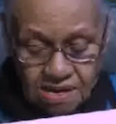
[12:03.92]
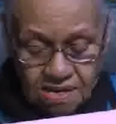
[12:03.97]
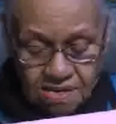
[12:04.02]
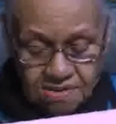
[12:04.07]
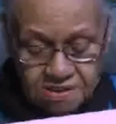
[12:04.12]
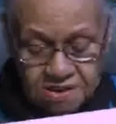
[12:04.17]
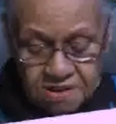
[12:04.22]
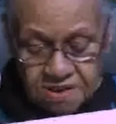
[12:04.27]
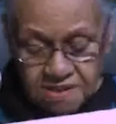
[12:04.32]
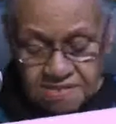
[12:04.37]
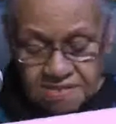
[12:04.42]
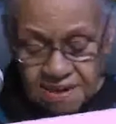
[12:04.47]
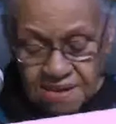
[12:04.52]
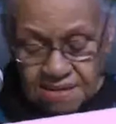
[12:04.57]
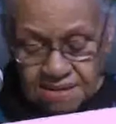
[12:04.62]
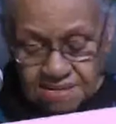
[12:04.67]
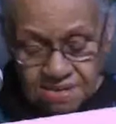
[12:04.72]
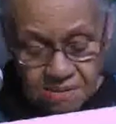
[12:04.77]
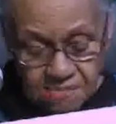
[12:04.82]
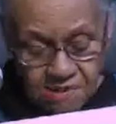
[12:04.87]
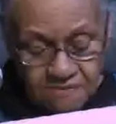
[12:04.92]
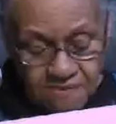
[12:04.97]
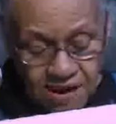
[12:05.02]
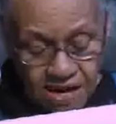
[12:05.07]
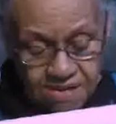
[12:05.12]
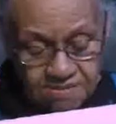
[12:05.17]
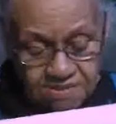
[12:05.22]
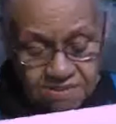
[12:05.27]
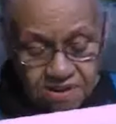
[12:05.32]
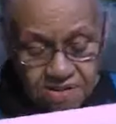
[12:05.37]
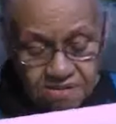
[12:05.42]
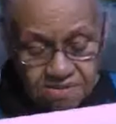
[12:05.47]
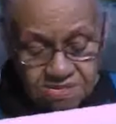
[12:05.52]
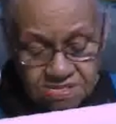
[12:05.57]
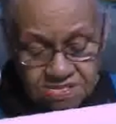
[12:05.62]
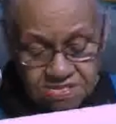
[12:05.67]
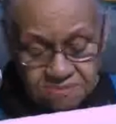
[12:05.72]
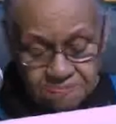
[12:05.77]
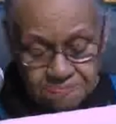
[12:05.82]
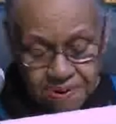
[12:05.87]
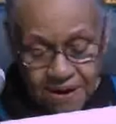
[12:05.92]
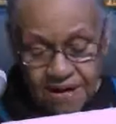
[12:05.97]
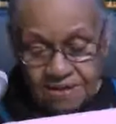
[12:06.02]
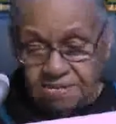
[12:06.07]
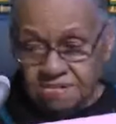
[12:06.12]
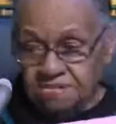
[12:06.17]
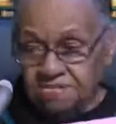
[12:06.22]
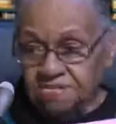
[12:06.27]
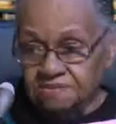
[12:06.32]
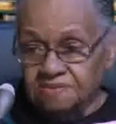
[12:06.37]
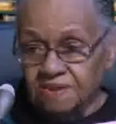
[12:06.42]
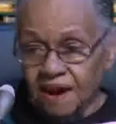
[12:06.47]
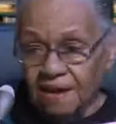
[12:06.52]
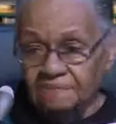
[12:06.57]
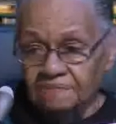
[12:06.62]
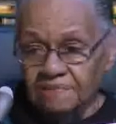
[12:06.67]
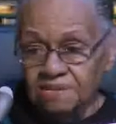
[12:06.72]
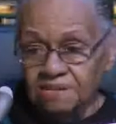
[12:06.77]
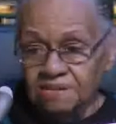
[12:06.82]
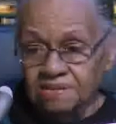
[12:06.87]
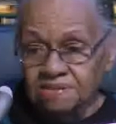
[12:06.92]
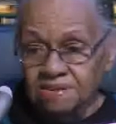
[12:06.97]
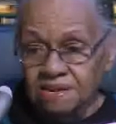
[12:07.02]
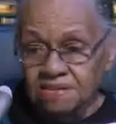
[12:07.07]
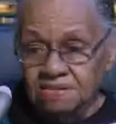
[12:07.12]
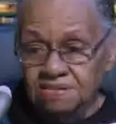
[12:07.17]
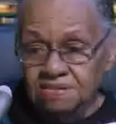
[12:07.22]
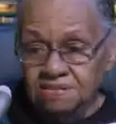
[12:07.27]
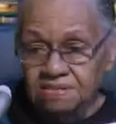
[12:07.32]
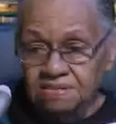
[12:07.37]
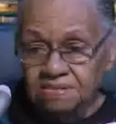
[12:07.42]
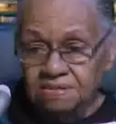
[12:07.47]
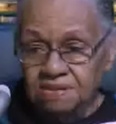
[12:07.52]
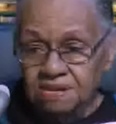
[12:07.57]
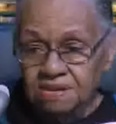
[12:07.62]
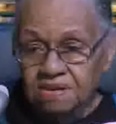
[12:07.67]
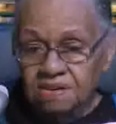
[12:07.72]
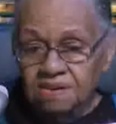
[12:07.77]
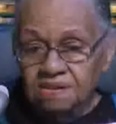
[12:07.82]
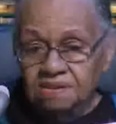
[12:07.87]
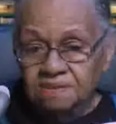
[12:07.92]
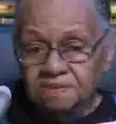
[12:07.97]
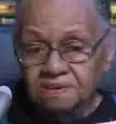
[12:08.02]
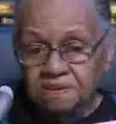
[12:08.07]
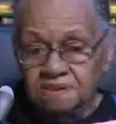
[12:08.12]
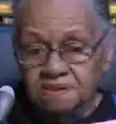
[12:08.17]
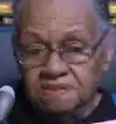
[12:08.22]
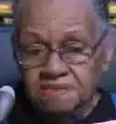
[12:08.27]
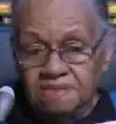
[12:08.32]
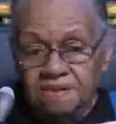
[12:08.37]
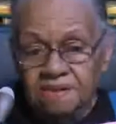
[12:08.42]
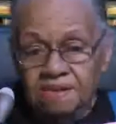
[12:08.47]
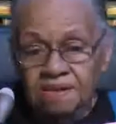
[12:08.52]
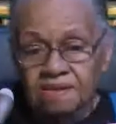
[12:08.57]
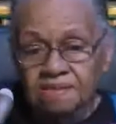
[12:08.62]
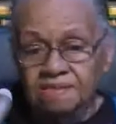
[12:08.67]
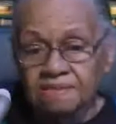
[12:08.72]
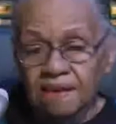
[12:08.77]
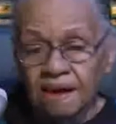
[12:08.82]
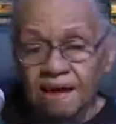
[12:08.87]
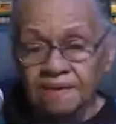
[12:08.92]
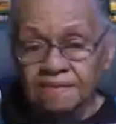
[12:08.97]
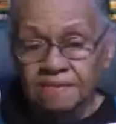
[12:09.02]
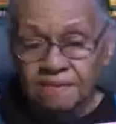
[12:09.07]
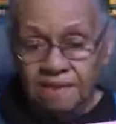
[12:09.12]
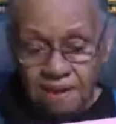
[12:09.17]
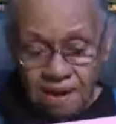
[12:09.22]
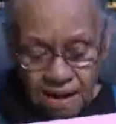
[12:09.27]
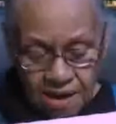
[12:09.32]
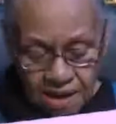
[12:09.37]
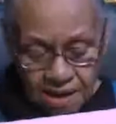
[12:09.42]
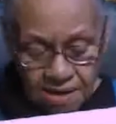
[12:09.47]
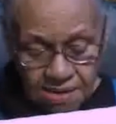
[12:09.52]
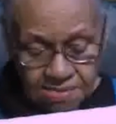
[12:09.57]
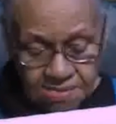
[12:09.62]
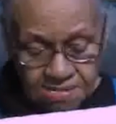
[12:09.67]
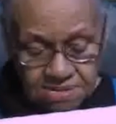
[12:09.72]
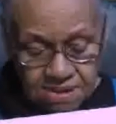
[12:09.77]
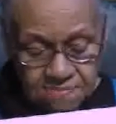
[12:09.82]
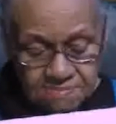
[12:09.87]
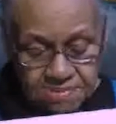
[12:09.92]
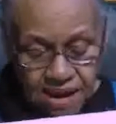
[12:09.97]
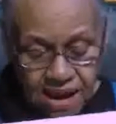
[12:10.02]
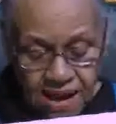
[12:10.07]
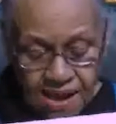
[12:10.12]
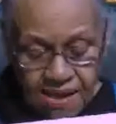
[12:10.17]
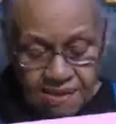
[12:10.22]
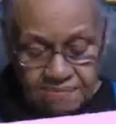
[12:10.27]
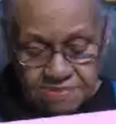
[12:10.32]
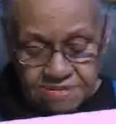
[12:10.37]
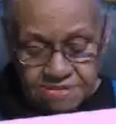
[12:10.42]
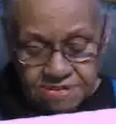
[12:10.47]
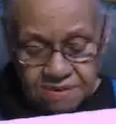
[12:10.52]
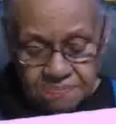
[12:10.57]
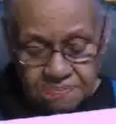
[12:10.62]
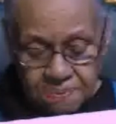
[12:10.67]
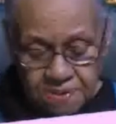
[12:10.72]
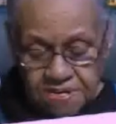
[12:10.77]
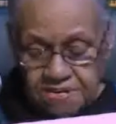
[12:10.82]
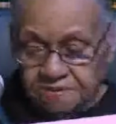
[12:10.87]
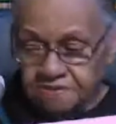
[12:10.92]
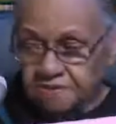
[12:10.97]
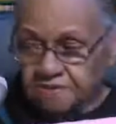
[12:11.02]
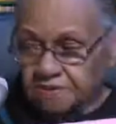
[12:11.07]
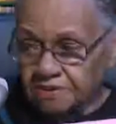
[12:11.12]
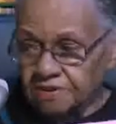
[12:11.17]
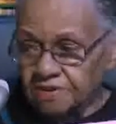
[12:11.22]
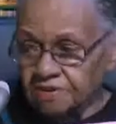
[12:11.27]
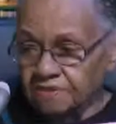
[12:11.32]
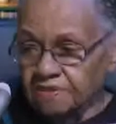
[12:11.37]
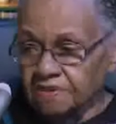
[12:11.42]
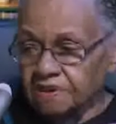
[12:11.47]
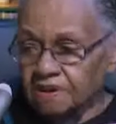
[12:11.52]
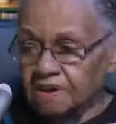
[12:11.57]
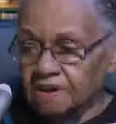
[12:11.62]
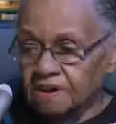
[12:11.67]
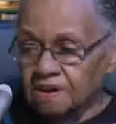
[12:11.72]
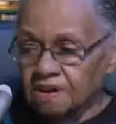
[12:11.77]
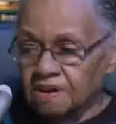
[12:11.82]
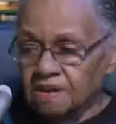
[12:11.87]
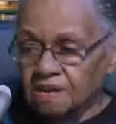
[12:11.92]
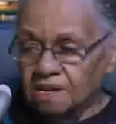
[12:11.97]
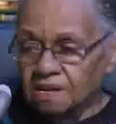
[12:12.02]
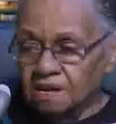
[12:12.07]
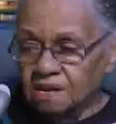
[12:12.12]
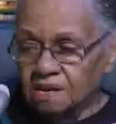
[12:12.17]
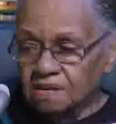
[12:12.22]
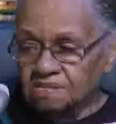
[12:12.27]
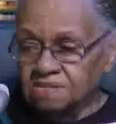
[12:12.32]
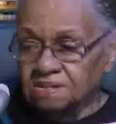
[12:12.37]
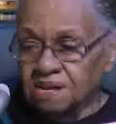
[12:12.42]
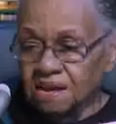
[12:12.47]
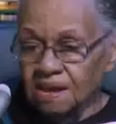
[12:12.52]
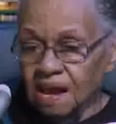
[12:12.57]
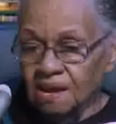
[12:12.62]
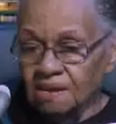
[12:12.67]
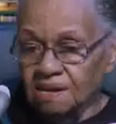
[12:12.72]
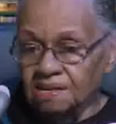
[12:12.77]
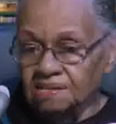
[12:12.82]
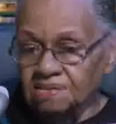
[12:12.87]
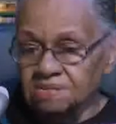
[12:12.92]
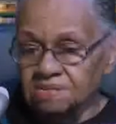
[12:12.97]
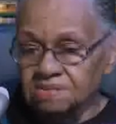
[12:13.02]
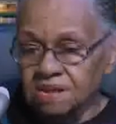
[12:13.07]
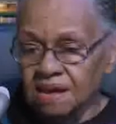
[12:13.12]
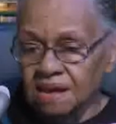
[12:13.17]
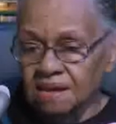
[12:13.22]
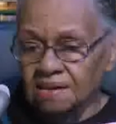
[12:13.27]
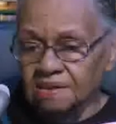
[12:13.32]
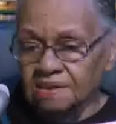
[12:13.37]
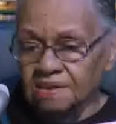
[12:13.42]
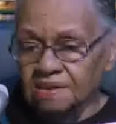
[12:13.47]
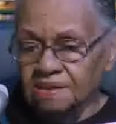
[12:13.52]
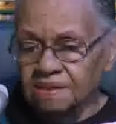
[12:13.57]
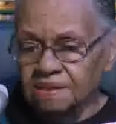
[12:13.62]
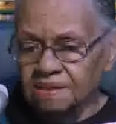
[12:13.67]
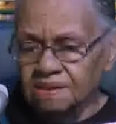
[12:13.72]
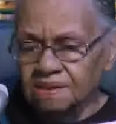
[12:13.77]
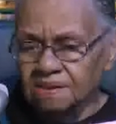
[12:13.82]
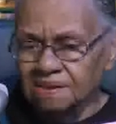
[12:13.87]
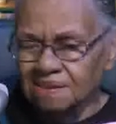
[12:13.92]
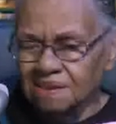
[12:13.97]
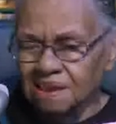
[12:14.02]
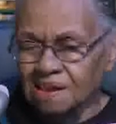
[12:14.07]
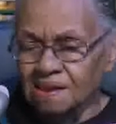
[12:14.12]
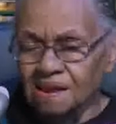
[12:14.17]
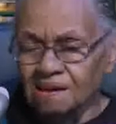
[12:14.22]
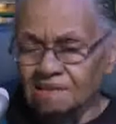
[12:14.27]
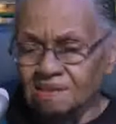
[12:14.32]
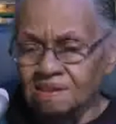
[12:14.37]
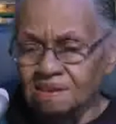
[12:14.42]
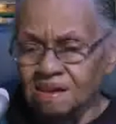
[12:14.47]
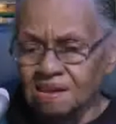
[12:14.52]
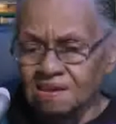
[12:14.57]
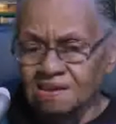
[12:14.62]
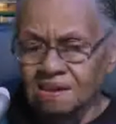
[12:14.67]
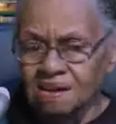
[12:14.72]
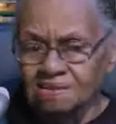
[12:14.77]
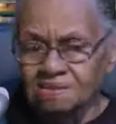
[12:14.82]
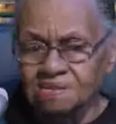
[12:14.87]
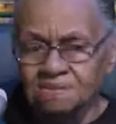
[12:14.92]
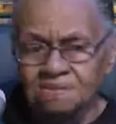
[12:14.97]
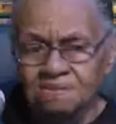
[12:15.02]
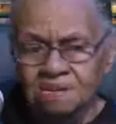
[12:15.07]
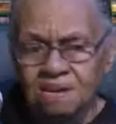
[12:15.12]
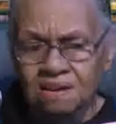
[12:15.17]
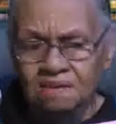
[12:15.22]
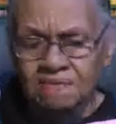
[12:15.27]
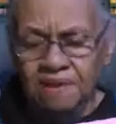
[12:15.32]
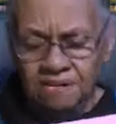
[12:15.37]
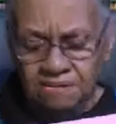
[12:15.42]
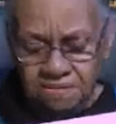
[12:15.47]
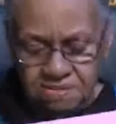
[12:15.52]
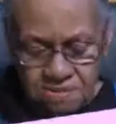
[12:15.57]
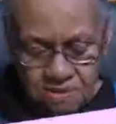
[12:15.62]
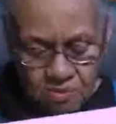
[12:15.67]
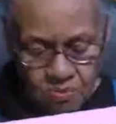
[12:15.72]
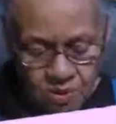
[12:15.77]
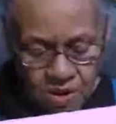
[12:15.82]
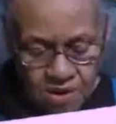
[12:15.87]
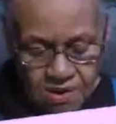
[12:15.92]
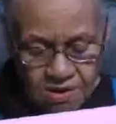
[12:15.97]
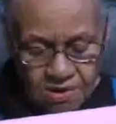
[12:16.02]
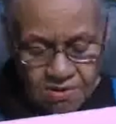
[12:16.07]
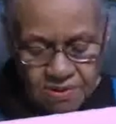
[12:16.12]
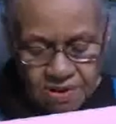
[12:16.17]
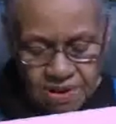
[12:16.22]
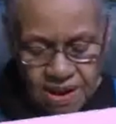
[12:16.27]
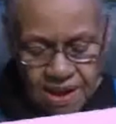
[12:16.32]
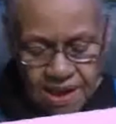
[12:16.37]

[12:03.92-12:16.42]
Do you think some of our churches practice tribalization? Do you think that uh, sometimes the preacher tell us that he doesn't he doesn't give us the word